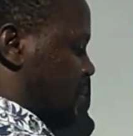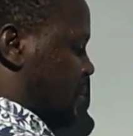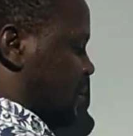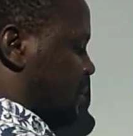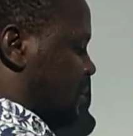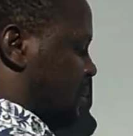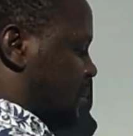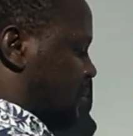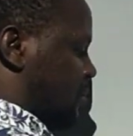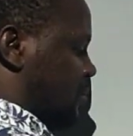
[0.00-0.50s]
by
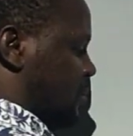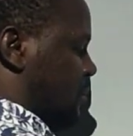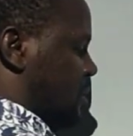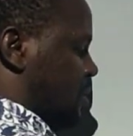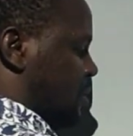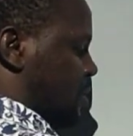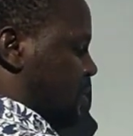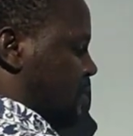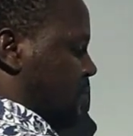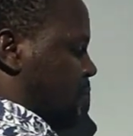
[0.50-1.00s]
1000.
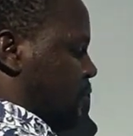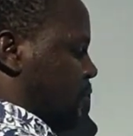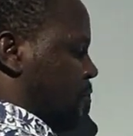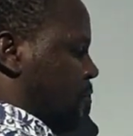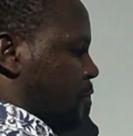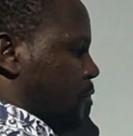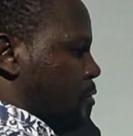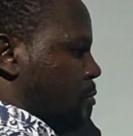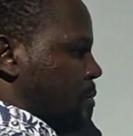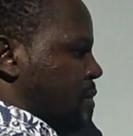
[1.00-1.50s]
So
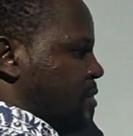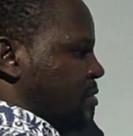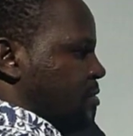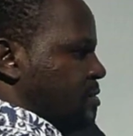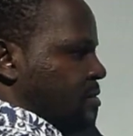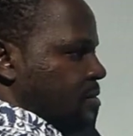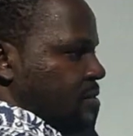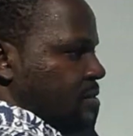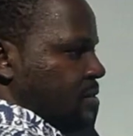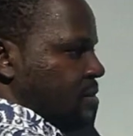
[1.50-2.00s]
volume
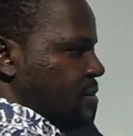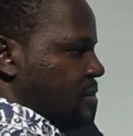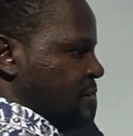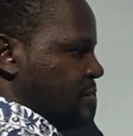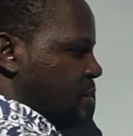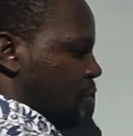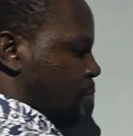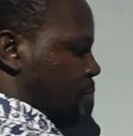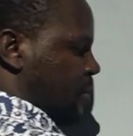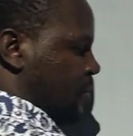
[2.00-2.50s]
is
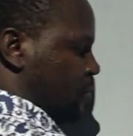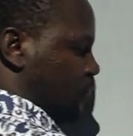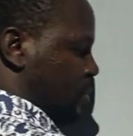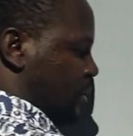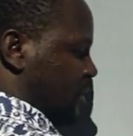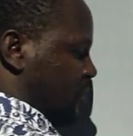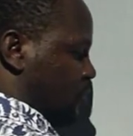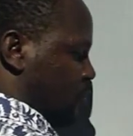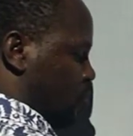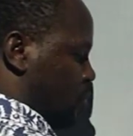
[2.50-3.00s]

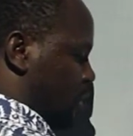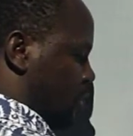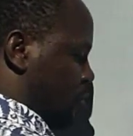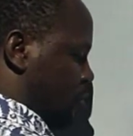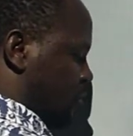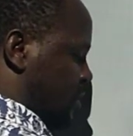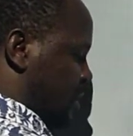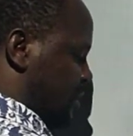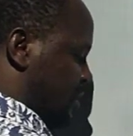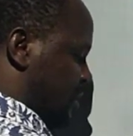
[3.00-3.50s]
0.1 is
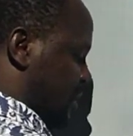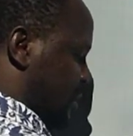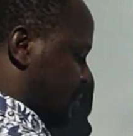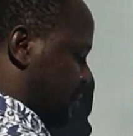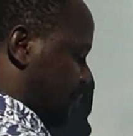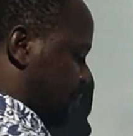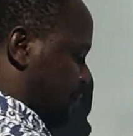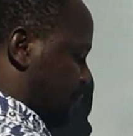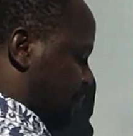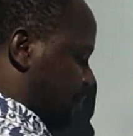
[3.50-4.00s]
1 over
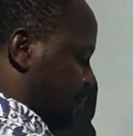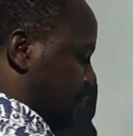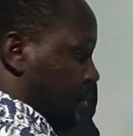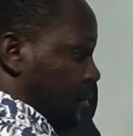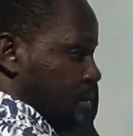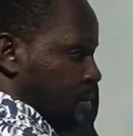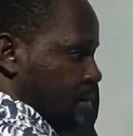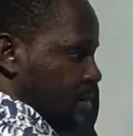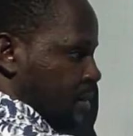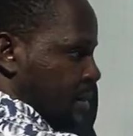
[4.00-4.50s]
10.
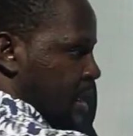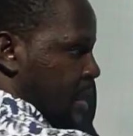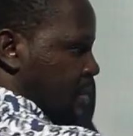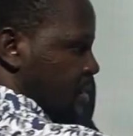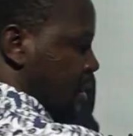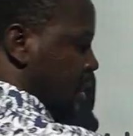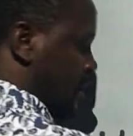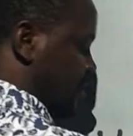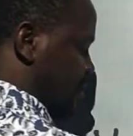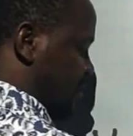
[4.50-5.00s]

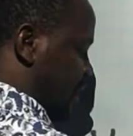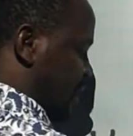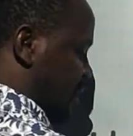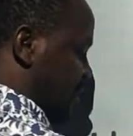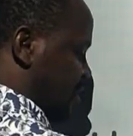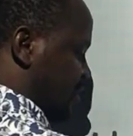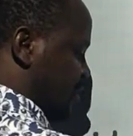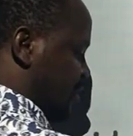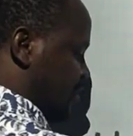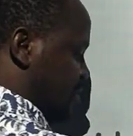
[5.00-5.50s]
That
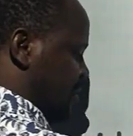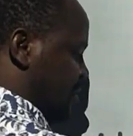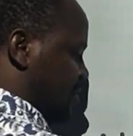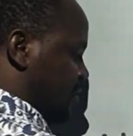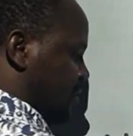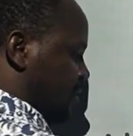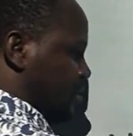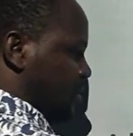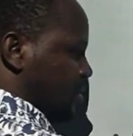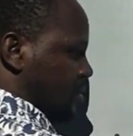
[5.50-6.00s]
sign is
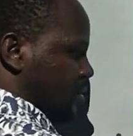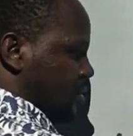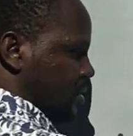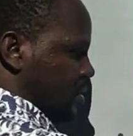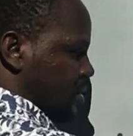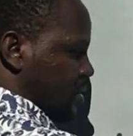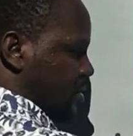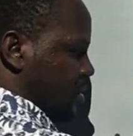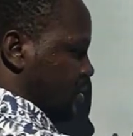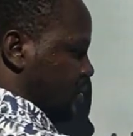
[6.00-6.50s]
division.
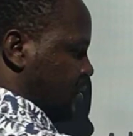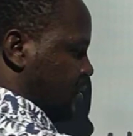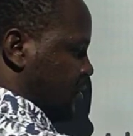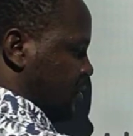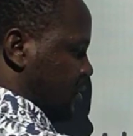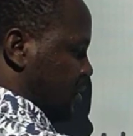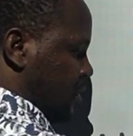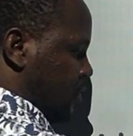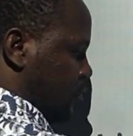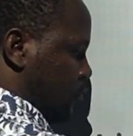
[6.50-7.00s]
This
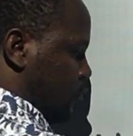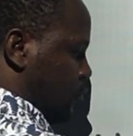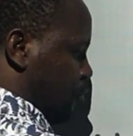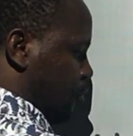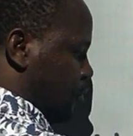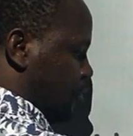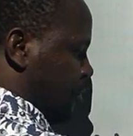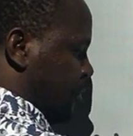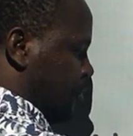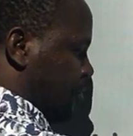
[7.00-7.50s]
is
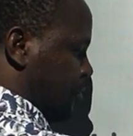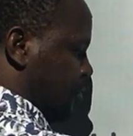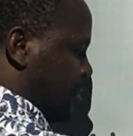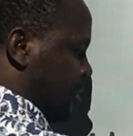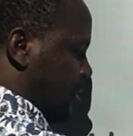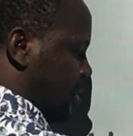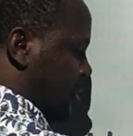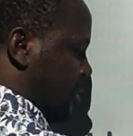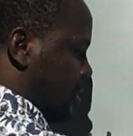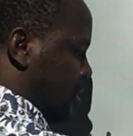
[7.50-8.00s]

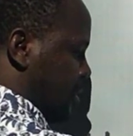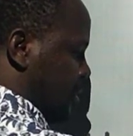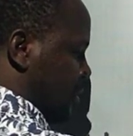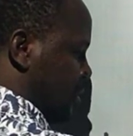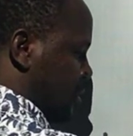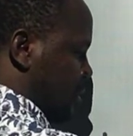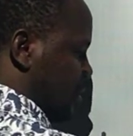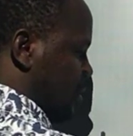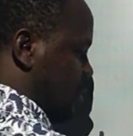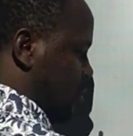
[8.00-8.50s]
250
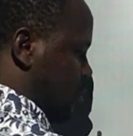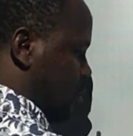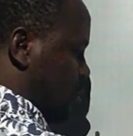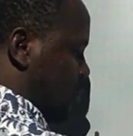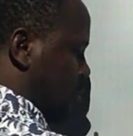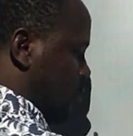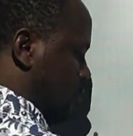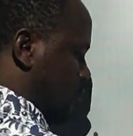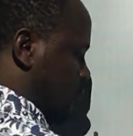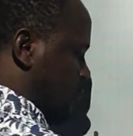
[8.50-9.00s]

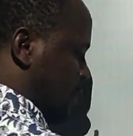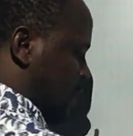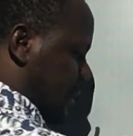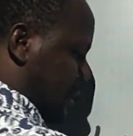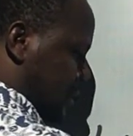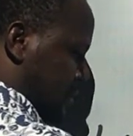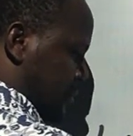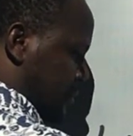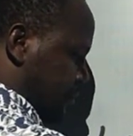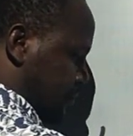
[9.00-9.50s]

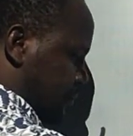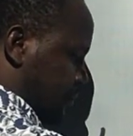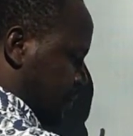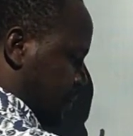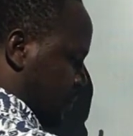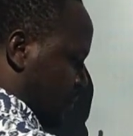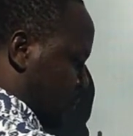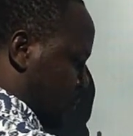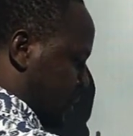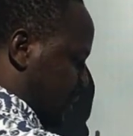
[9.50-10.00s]
over
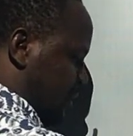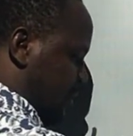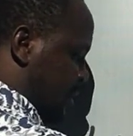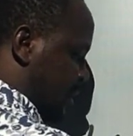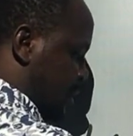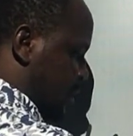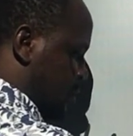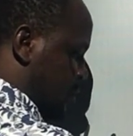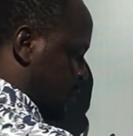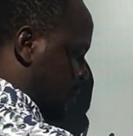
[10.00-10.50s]

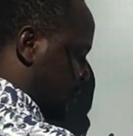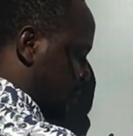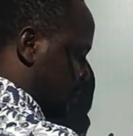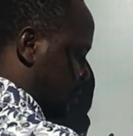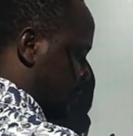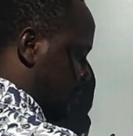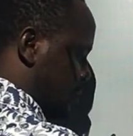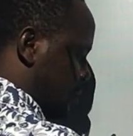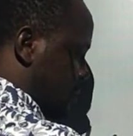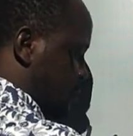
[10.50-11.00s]
1000.
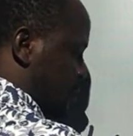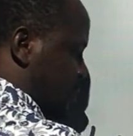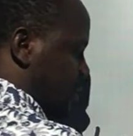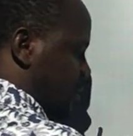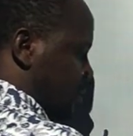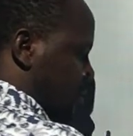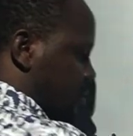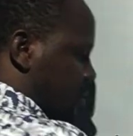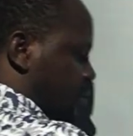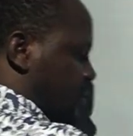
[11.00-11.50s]

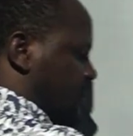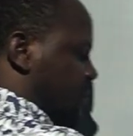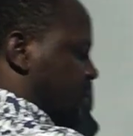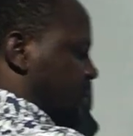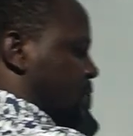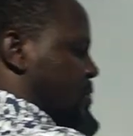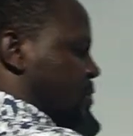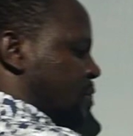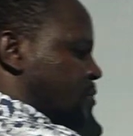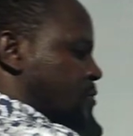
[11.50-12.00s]

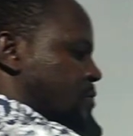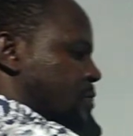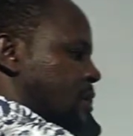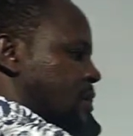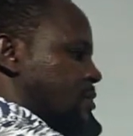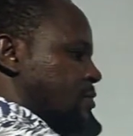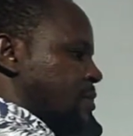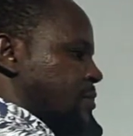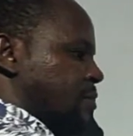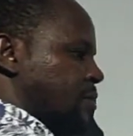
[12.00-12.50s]
0 into
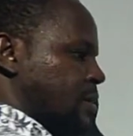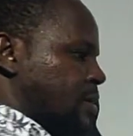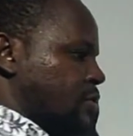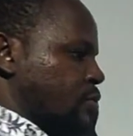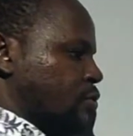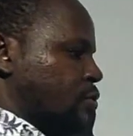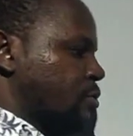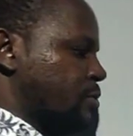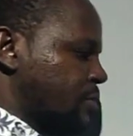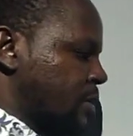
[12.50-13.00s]

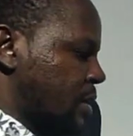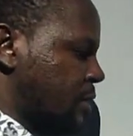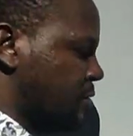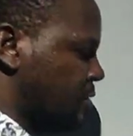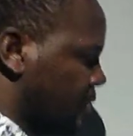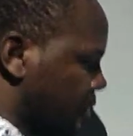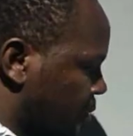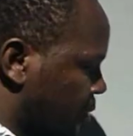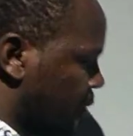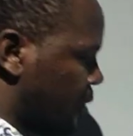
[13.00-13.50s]

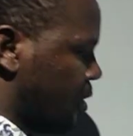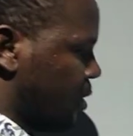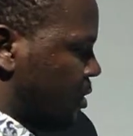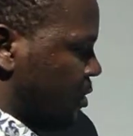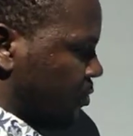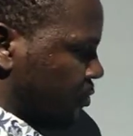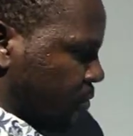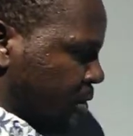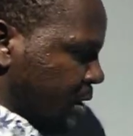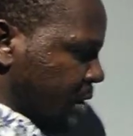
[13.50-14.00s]
2550.
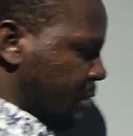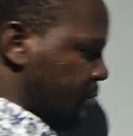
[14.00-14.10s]
So